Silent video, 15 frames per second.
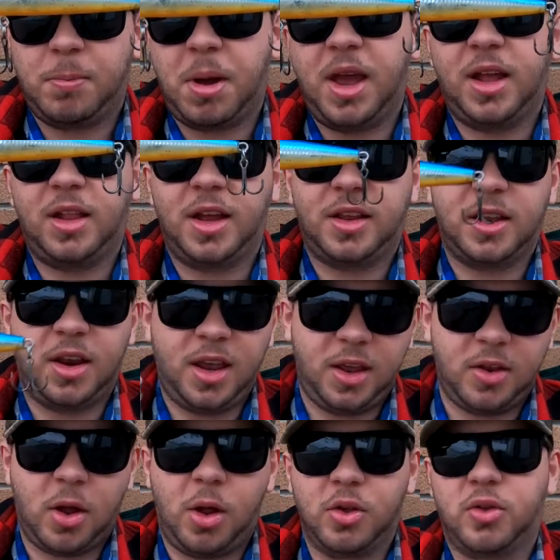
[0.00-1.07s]
pike like to eat
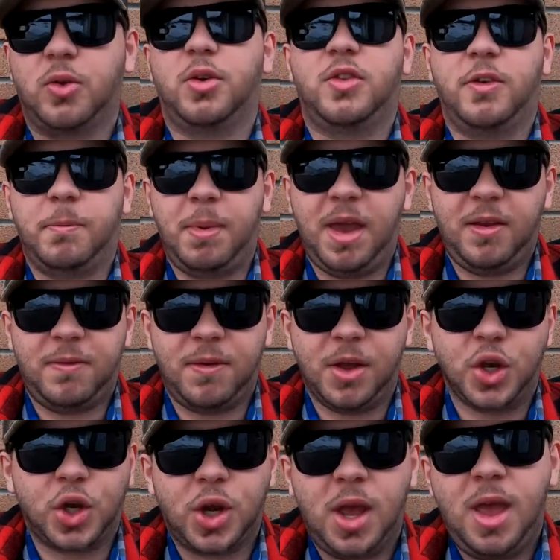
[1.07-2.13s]
all sorts of bait
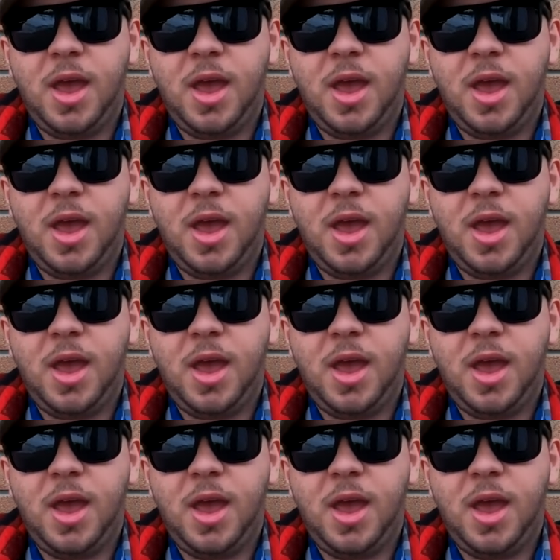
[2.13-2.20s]
fish,